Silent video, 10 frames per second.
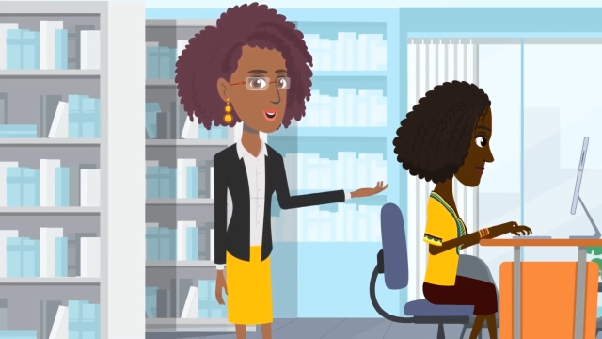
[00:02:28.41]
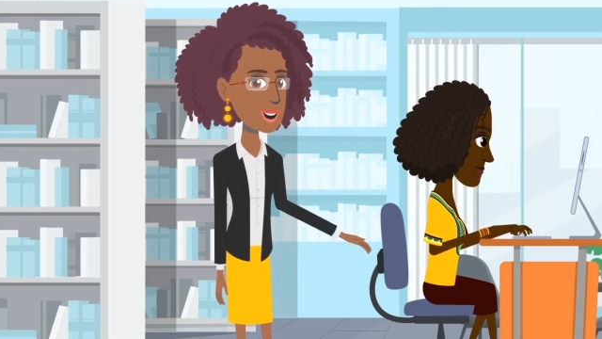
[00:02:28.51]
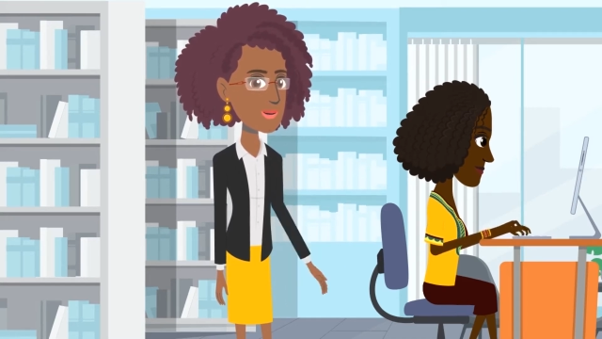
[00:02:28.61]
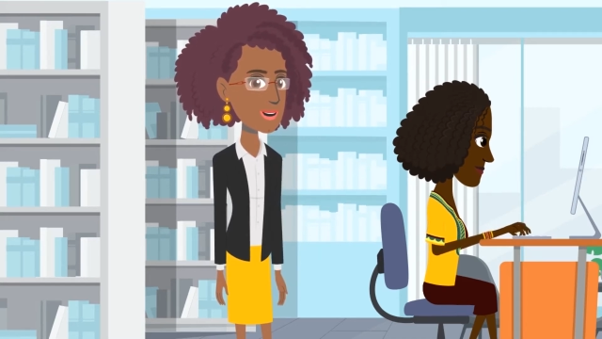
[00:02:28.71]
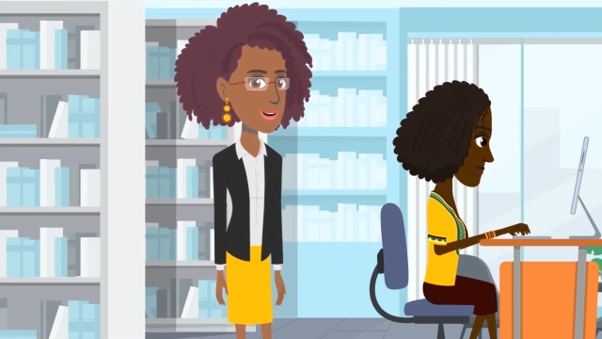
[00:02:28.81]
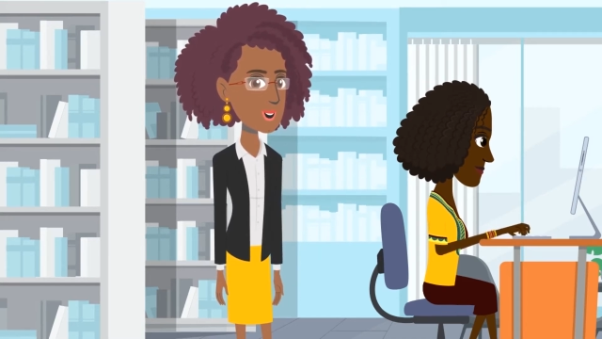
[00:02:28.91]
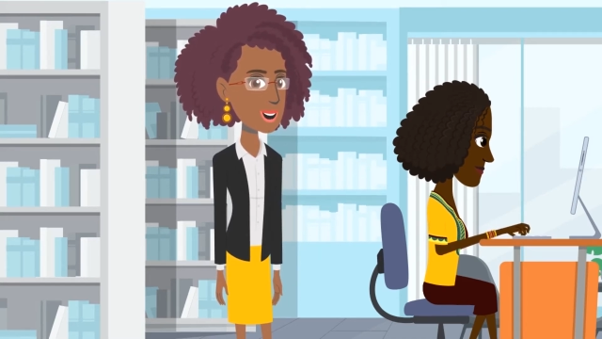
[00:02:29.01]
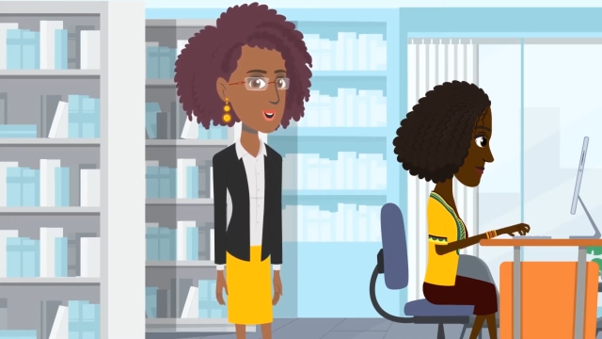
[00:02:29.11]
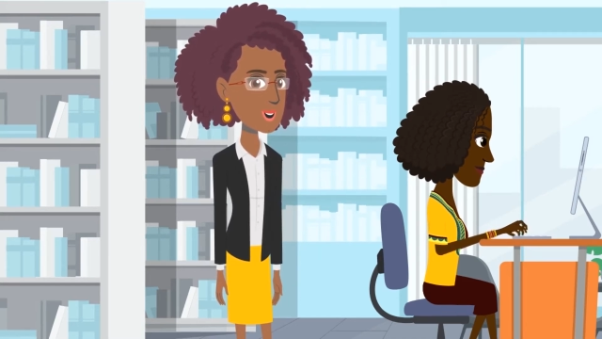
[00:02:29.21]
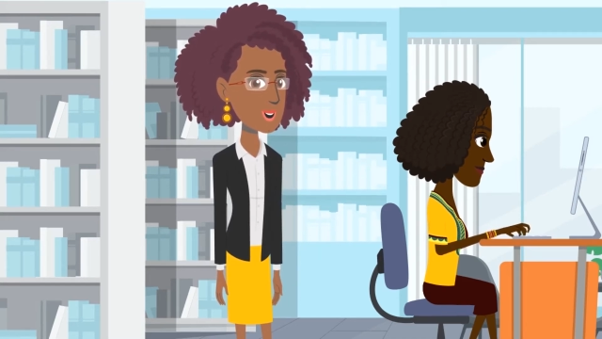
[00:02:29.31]
Good.
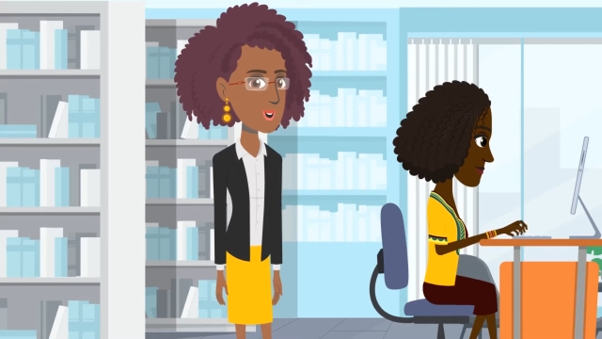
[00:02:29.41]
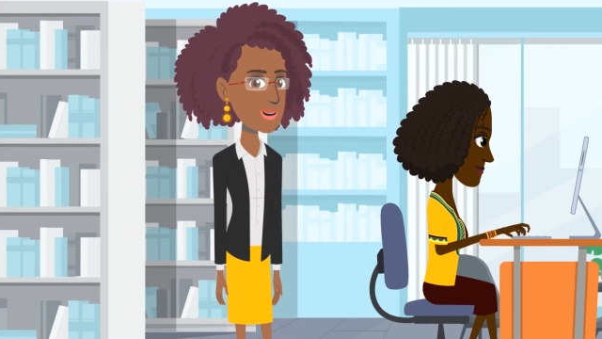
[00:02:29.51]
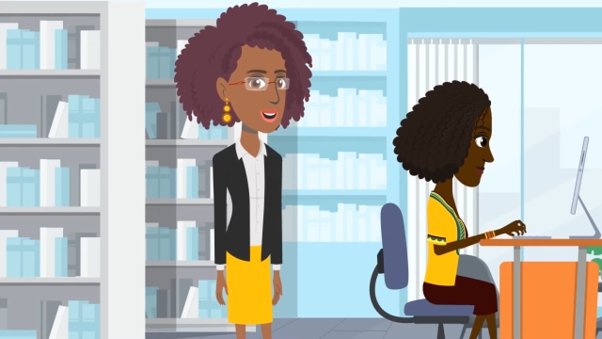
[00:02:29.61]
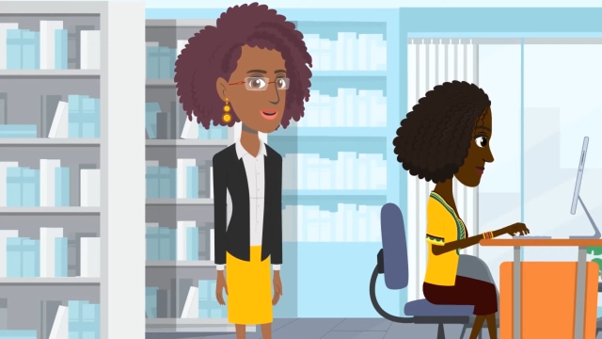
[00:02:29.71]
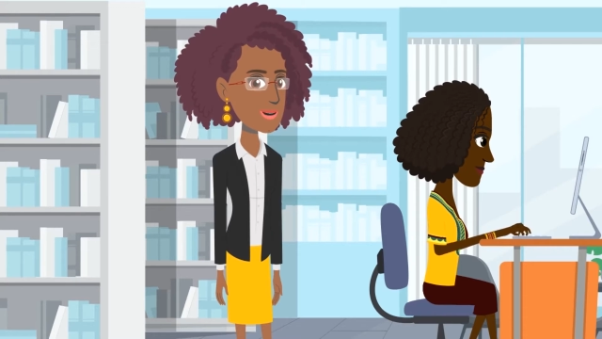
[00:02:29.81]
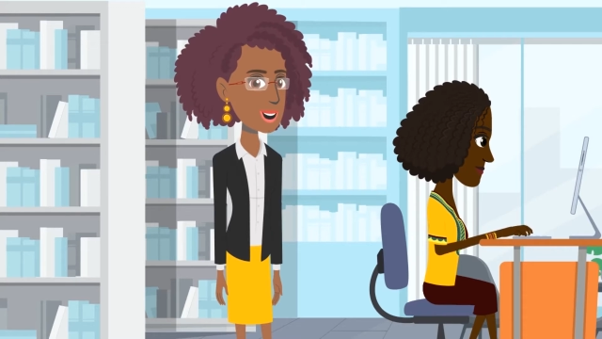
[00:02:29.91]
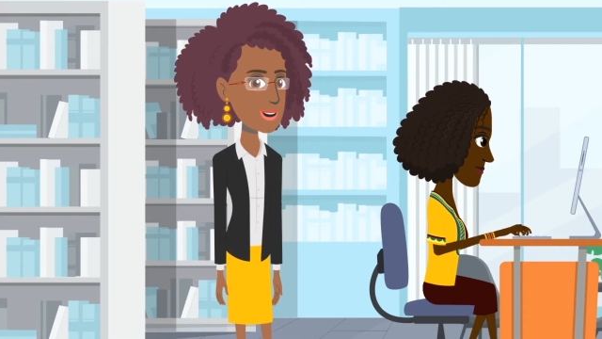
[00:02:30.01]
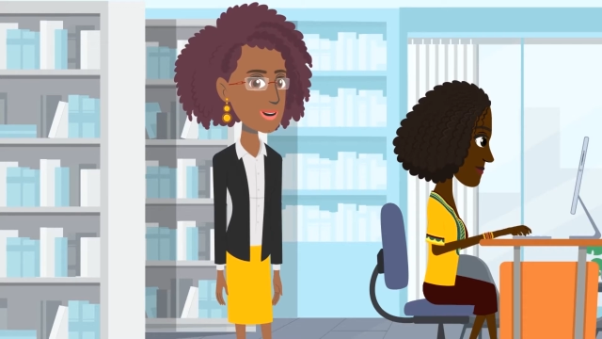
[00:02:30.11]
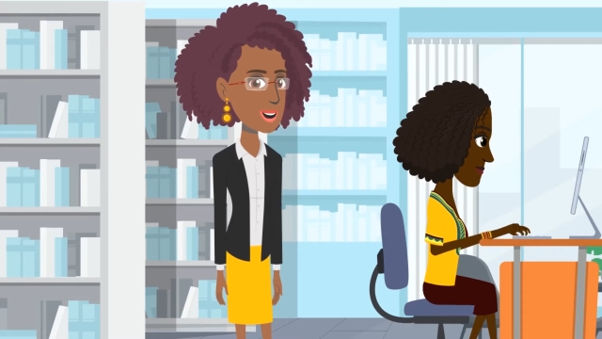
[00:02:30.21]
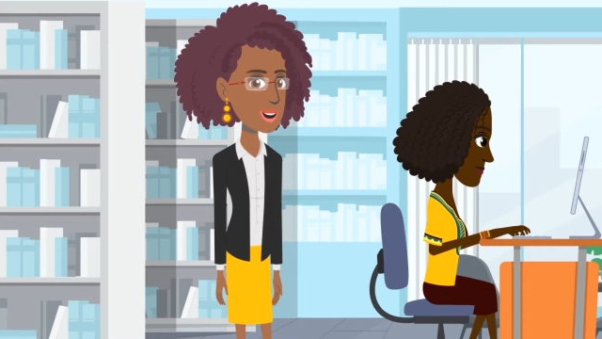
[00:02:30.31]
Let's look
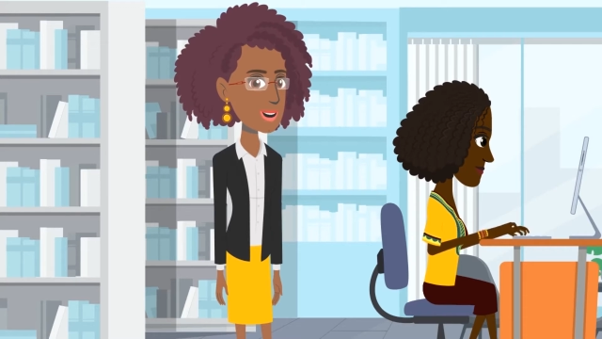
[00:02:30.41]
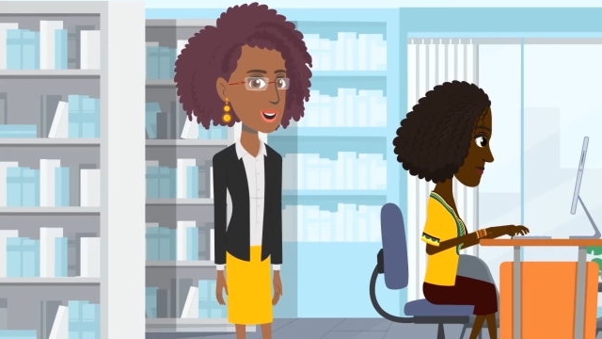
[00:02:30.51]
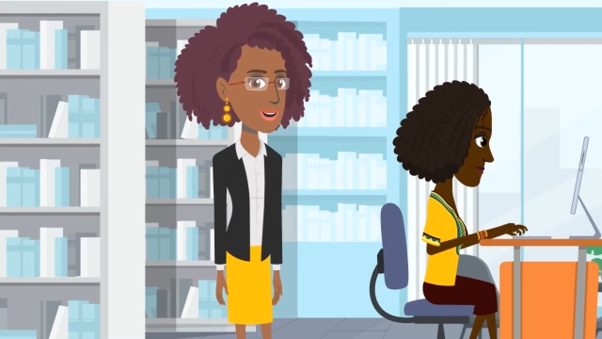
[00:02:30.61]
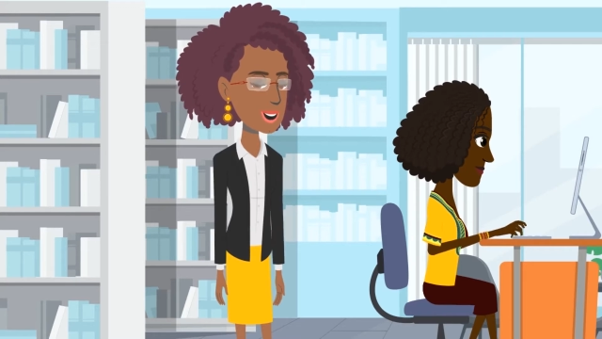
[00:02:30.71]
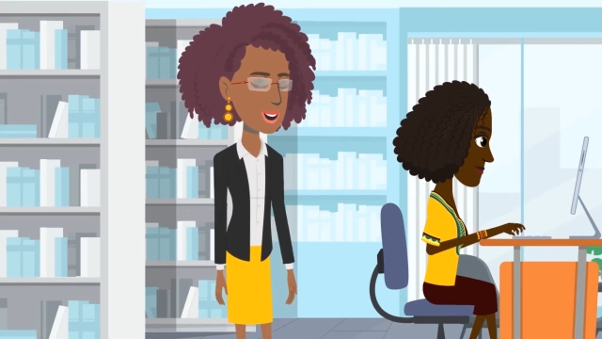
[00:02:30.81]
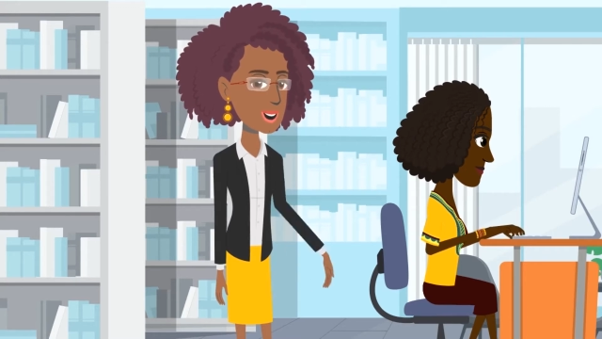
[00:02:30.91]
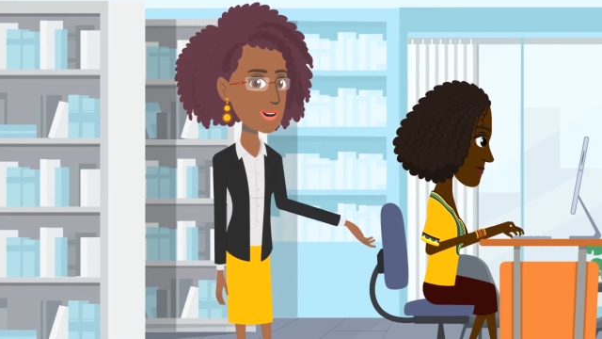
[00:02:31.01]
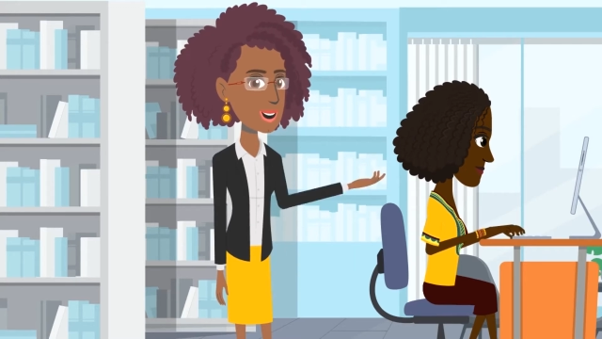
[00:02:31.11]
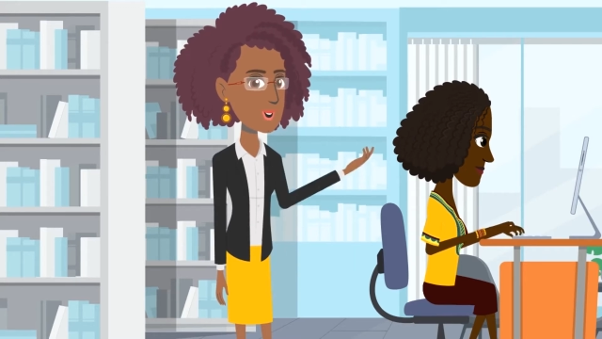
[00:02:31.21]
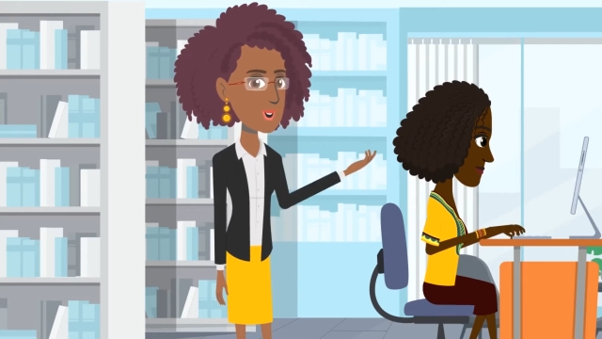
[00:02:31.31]
up some black history
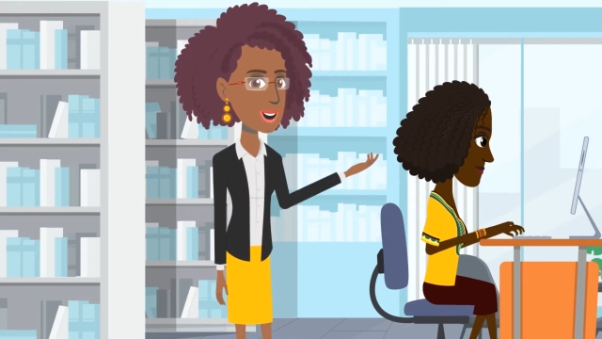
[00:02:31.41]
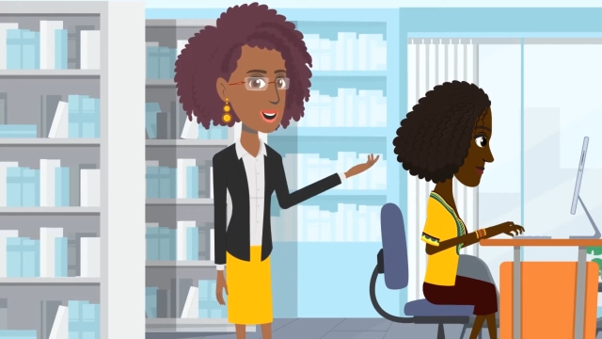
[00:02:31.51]
facts.